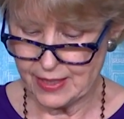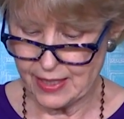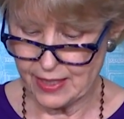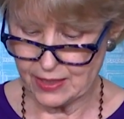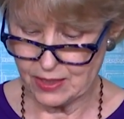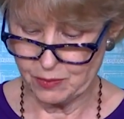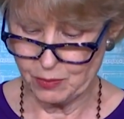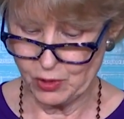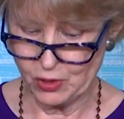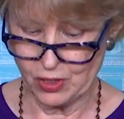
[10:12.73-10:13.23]

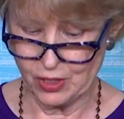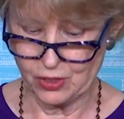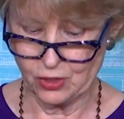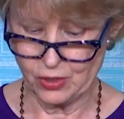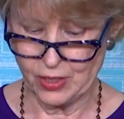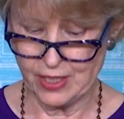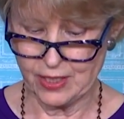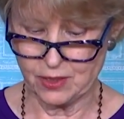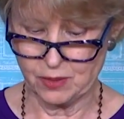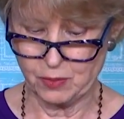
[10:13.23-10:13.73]
expert on
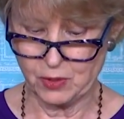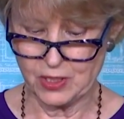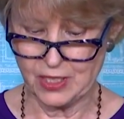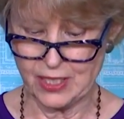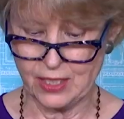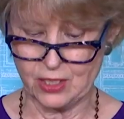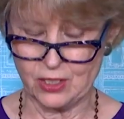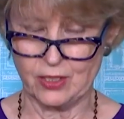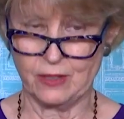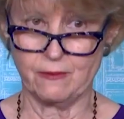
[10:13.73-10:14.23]

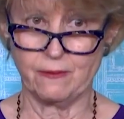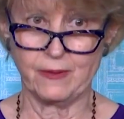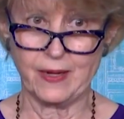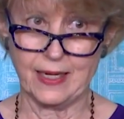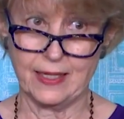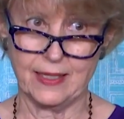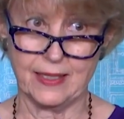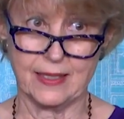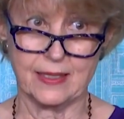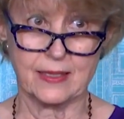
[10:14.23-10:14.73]
transportation
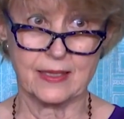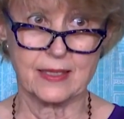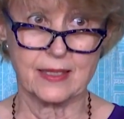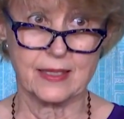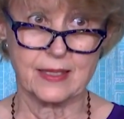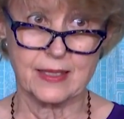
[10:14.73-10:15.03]
finance,